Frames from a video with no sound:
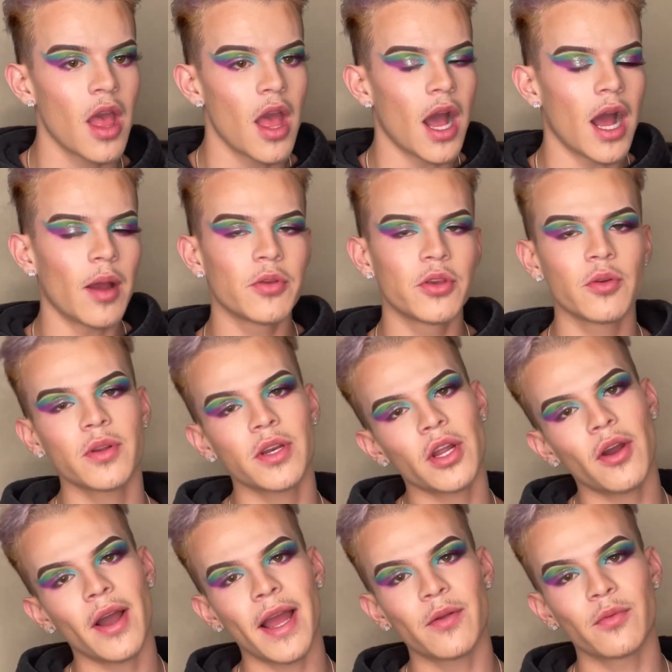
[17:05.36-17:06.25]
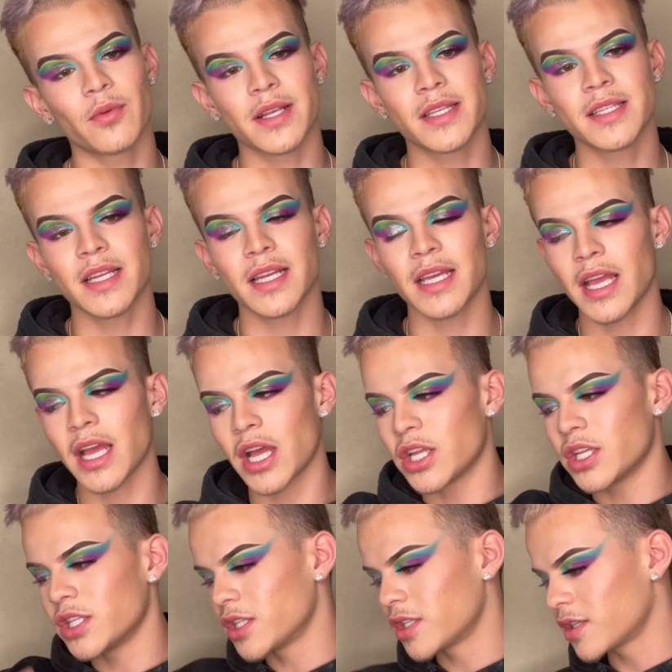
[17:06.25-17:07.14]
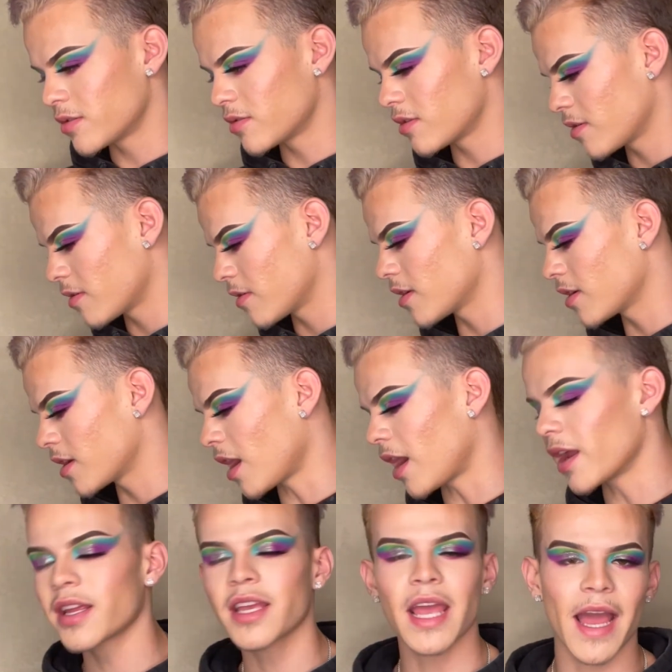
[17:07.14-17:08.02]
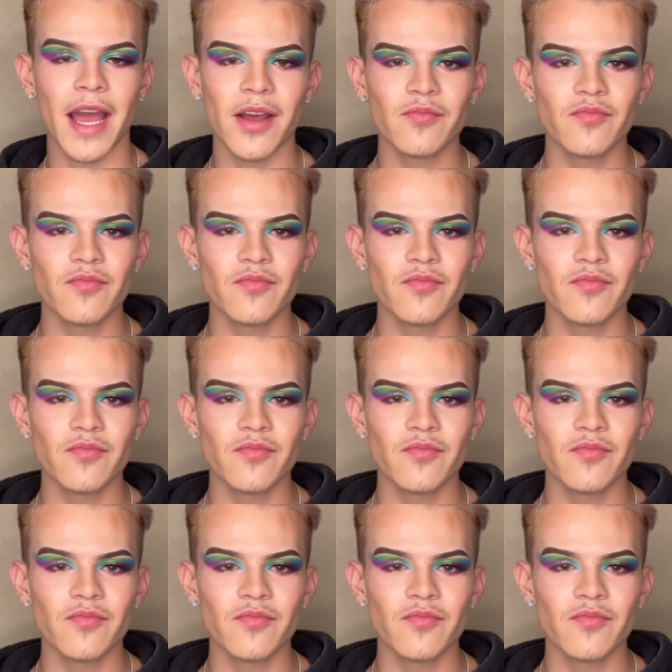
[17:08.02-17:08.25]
You would know I recently got a cat,